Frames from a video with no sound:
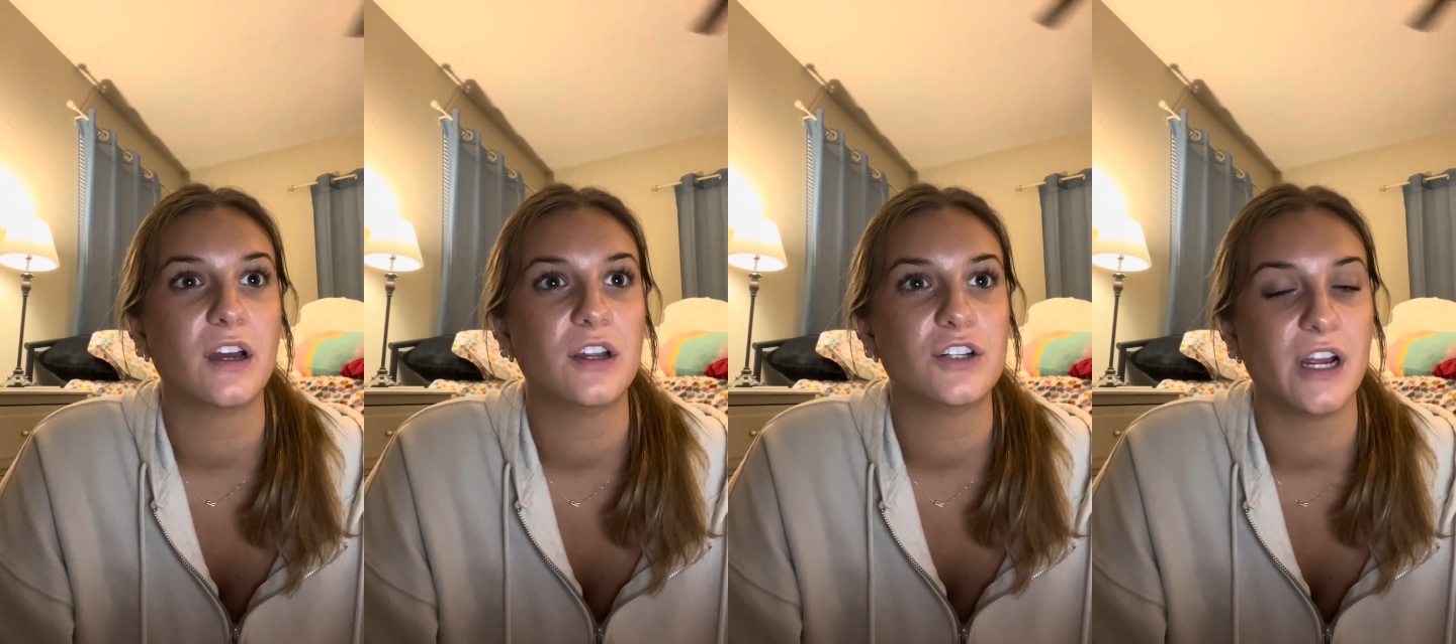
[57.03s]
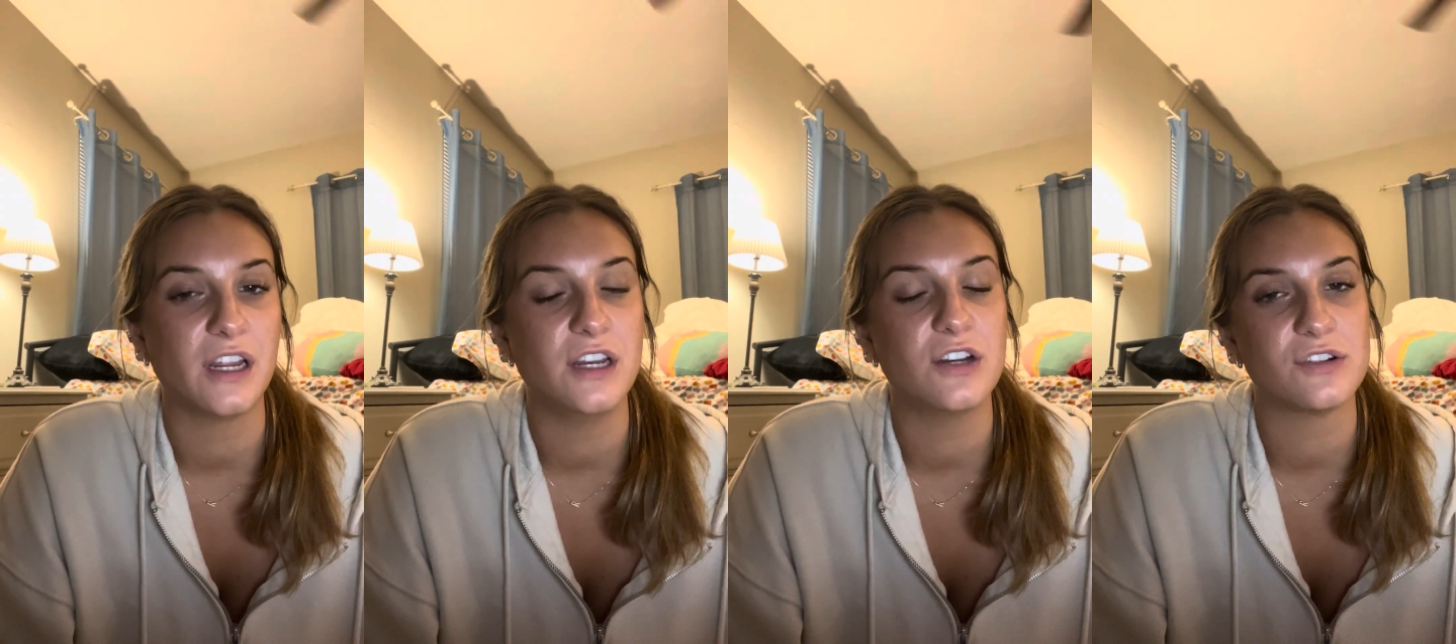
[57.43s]

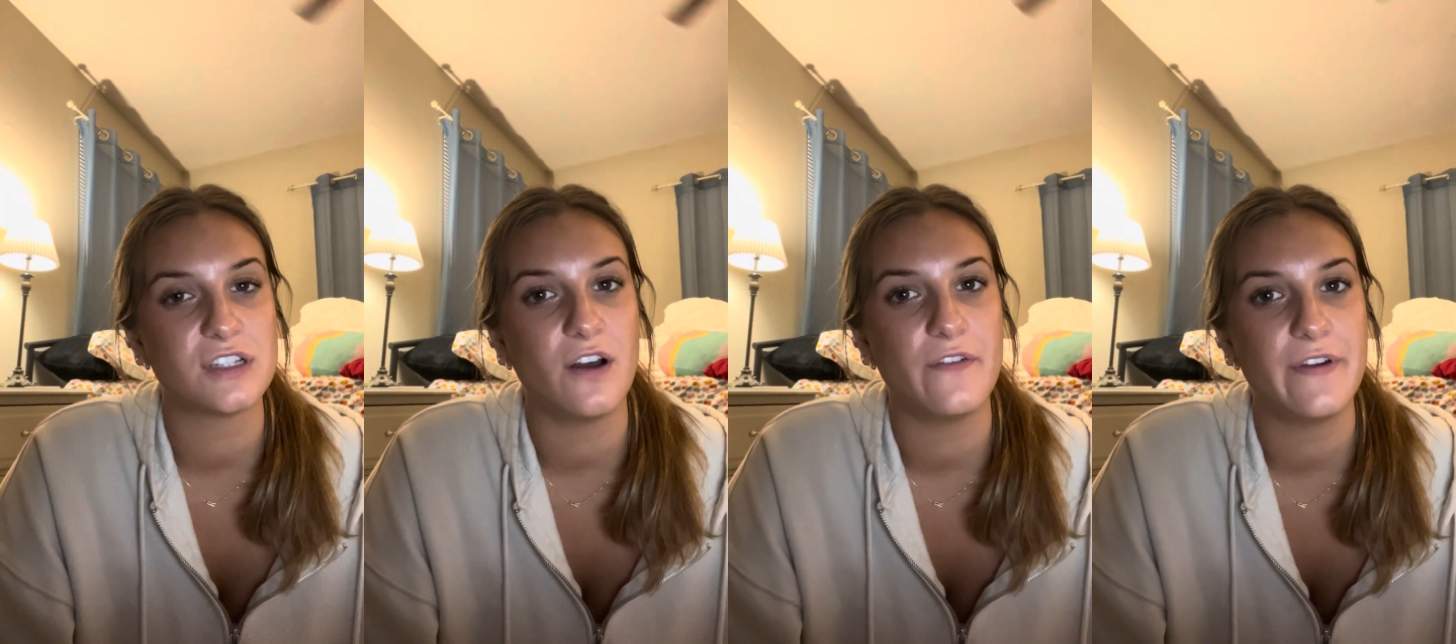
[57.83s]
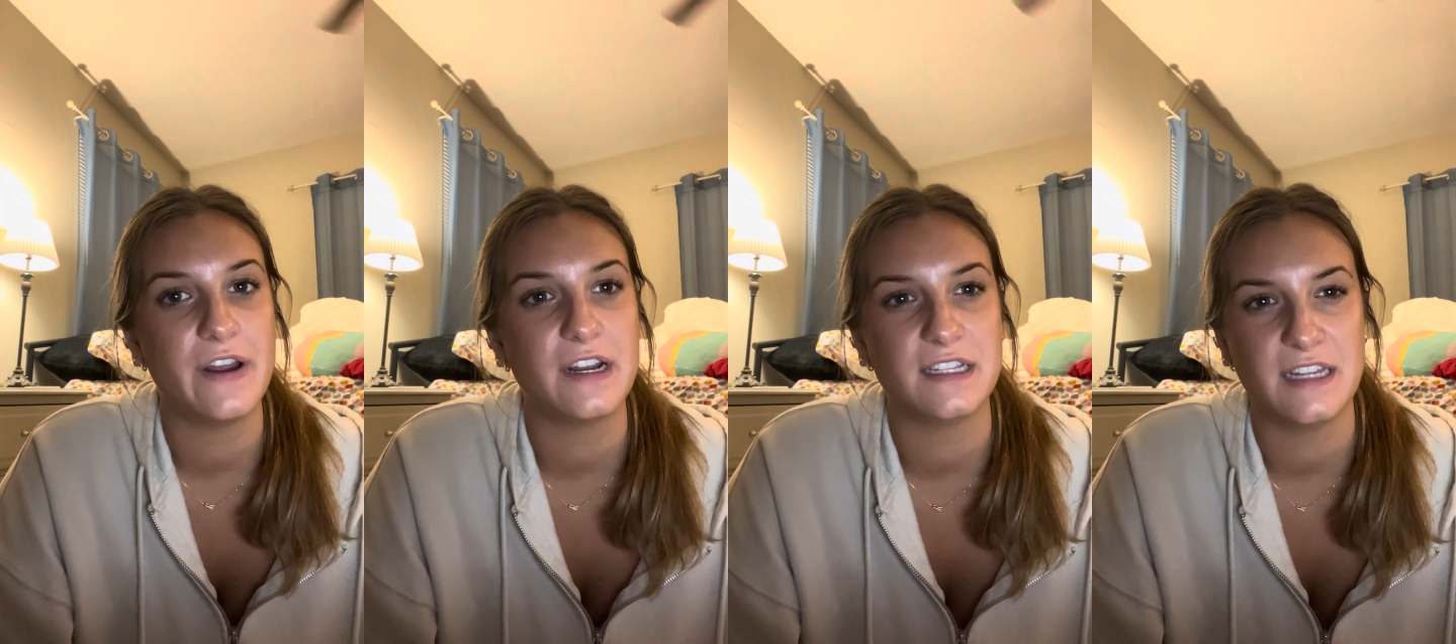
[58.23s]
checking yourself
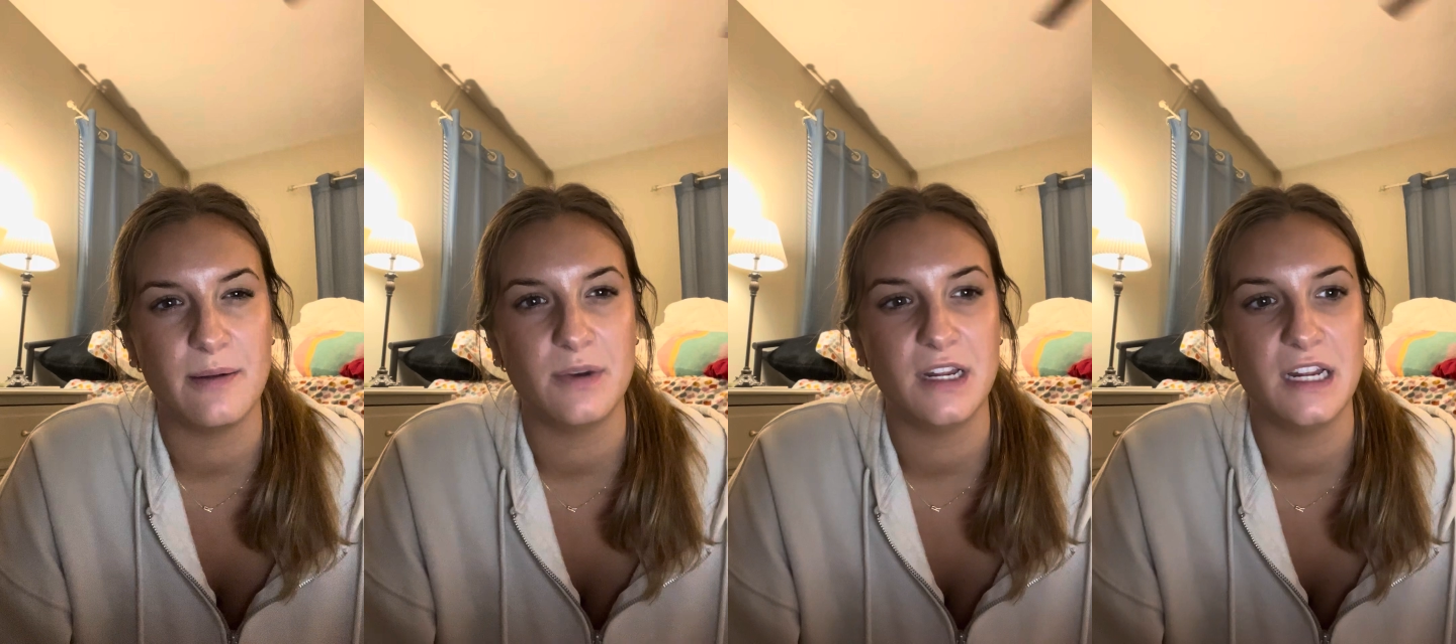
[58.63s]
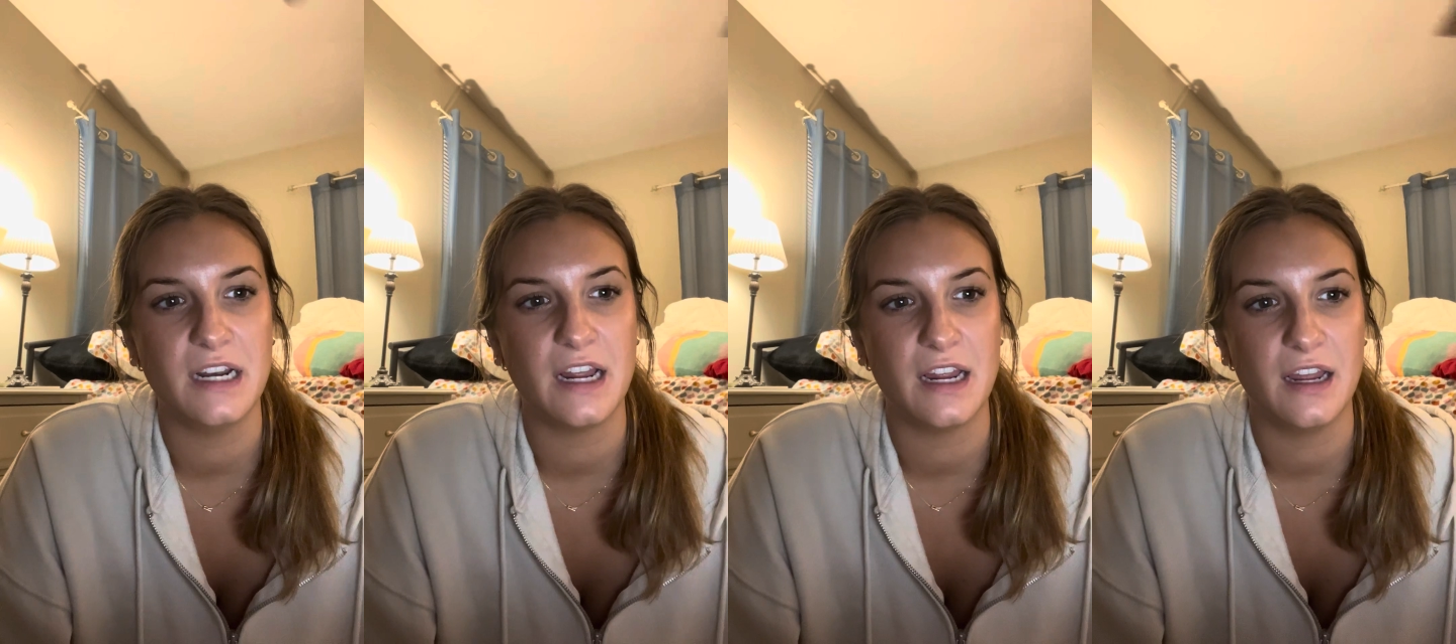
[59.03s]
and examining,
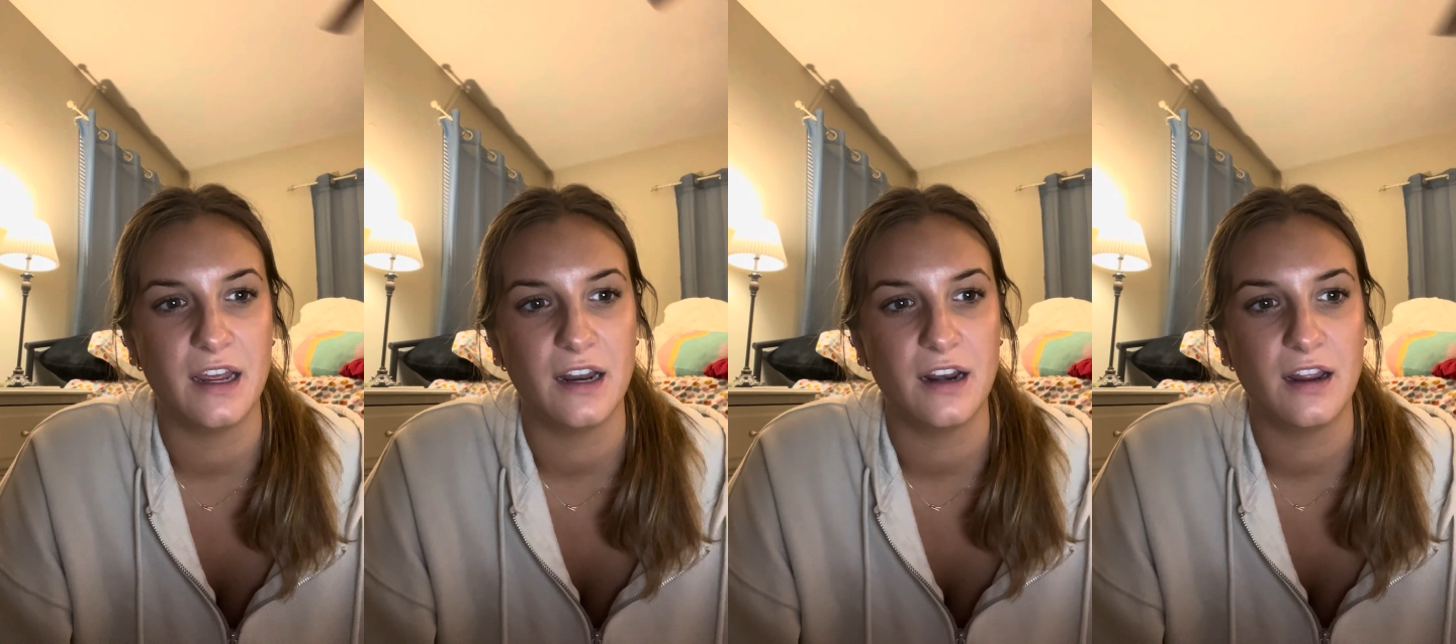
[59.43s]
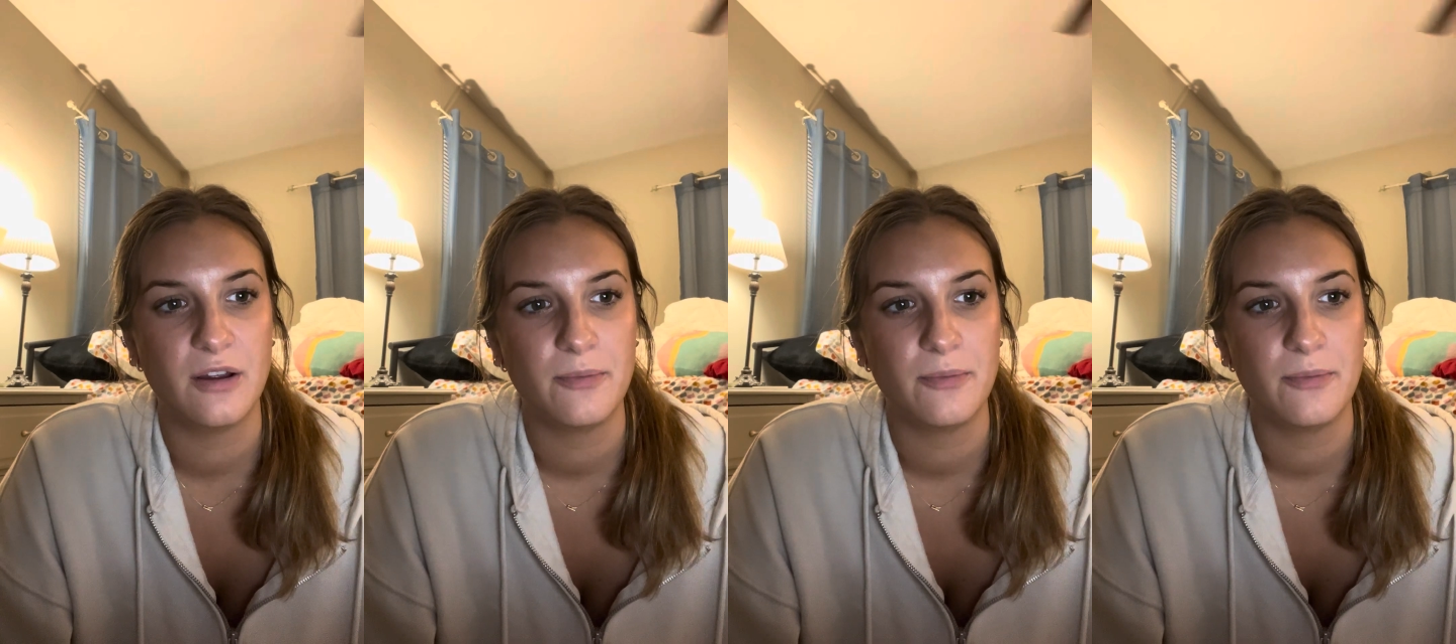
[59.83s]
and